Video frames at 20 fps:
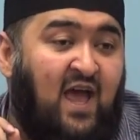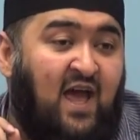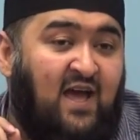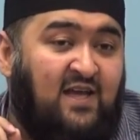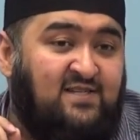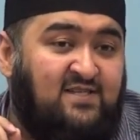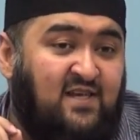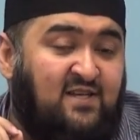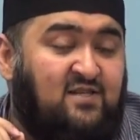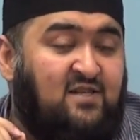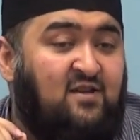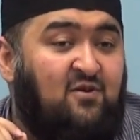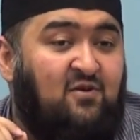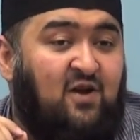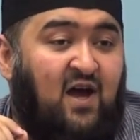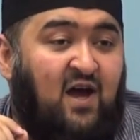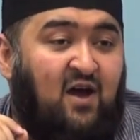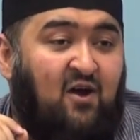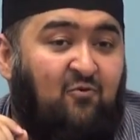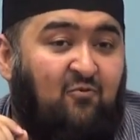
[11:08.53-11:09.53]
as it
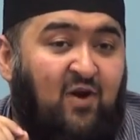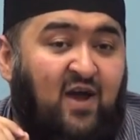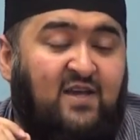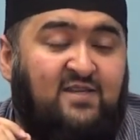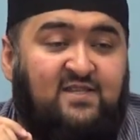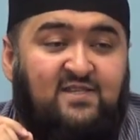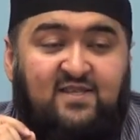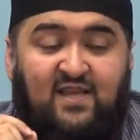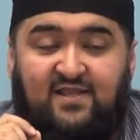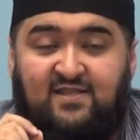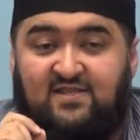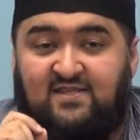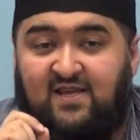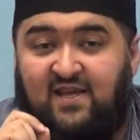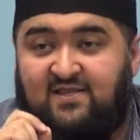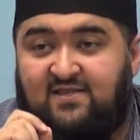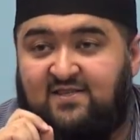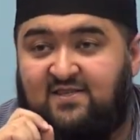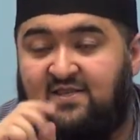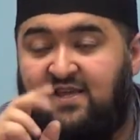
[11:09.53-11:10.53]
rises and
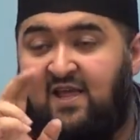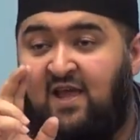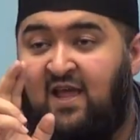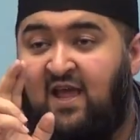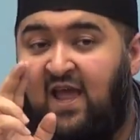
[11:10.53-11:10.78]
sets.